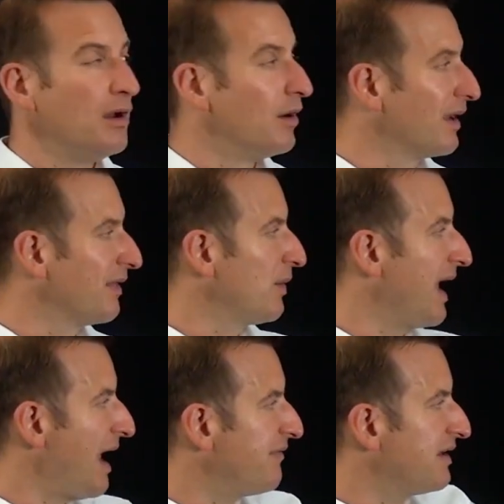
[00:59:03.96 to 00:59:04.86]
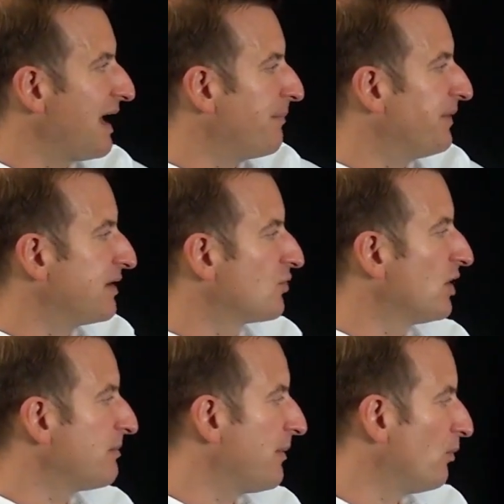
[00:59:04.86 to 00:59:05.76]
Okay, then we have that updated
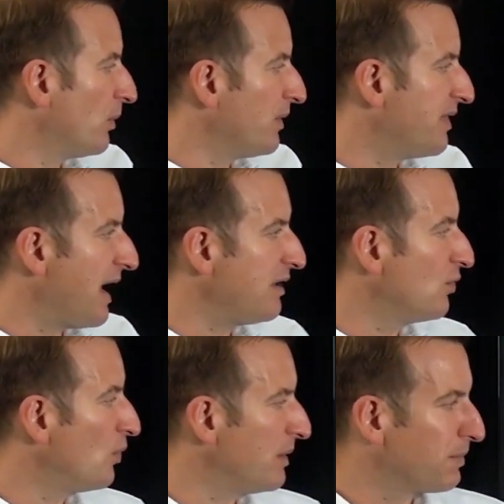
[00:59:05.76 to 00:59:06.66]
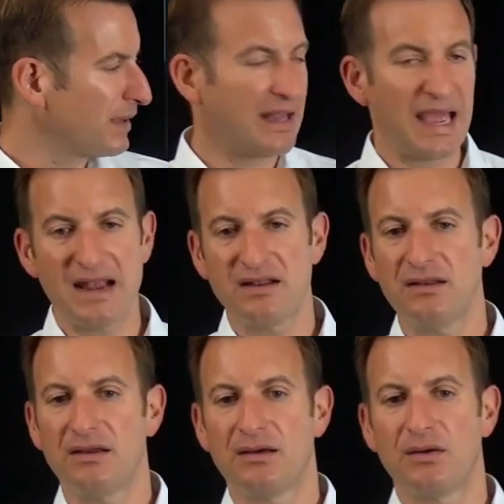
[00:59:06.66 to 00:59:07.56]
grid map, and what we then do, we
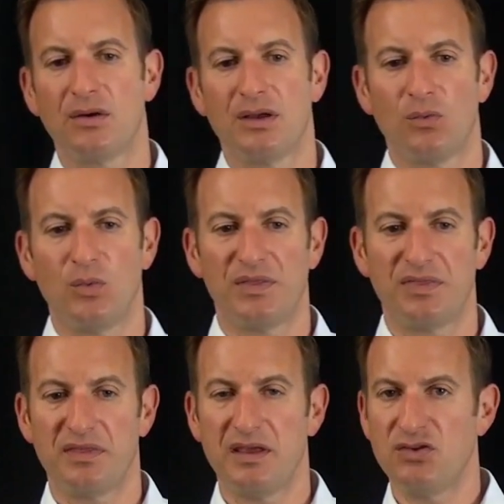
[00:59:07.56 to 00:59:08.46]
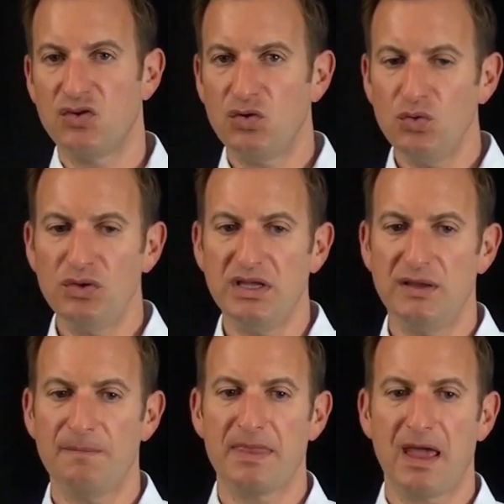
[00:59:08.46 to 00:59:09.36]
plan in
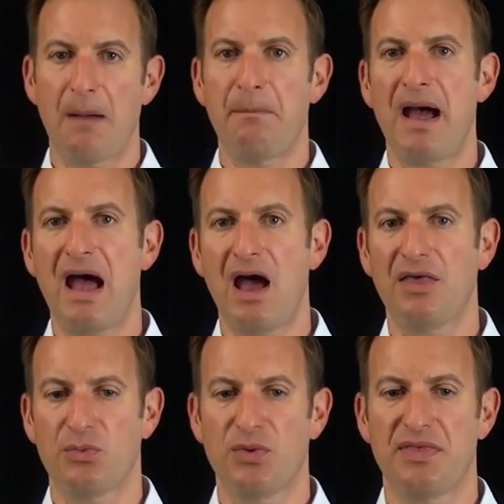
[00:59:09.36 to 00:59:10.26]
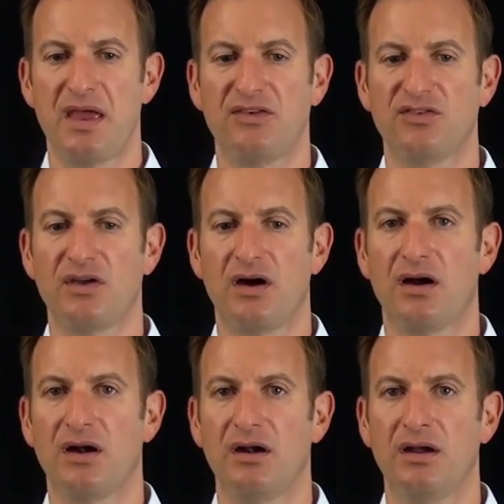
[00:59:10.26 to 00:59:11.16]
2D a path with a
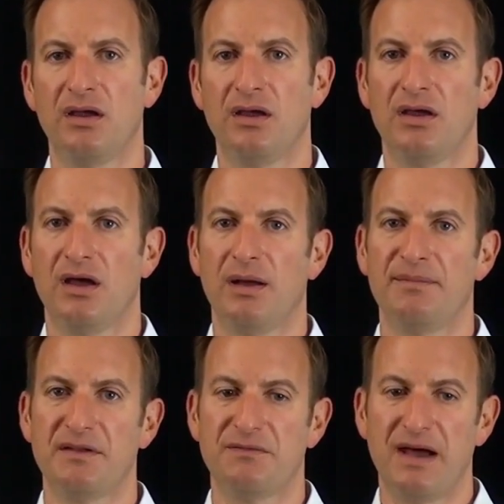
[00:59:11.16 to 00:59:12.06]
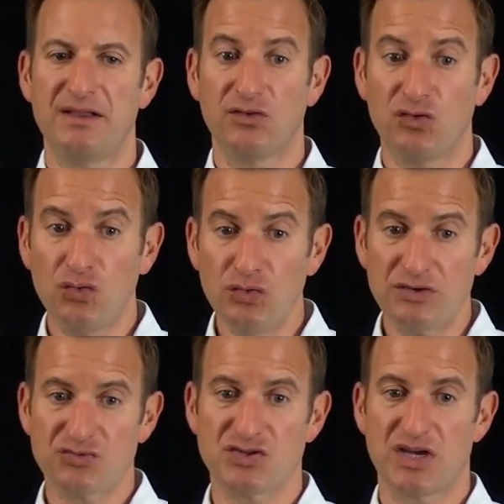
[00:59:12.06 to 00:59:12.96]
star that finds a 2D
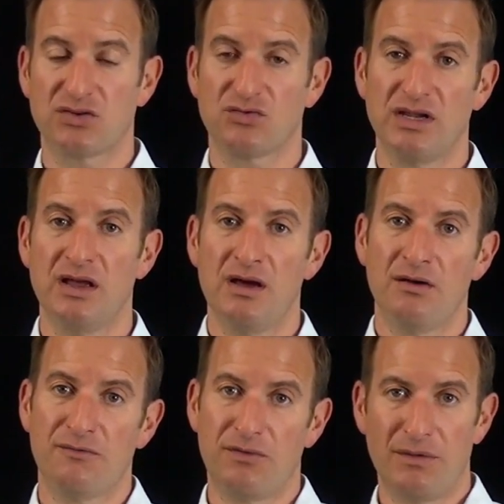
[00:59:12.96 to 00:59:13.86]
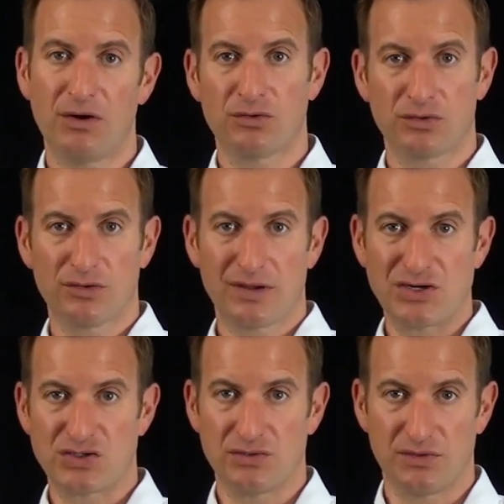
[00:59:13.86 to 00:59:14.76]
trajectory from our current
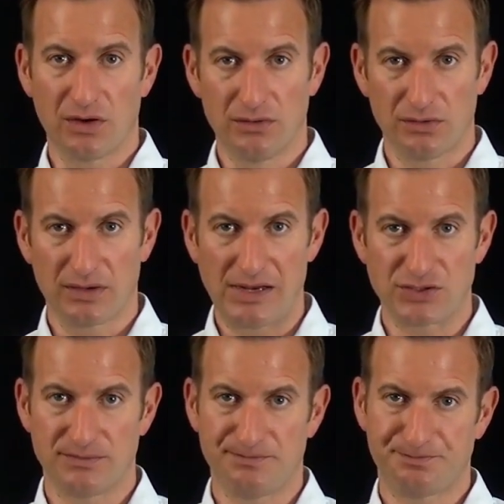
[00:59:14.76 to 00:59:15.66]
location to the goal location.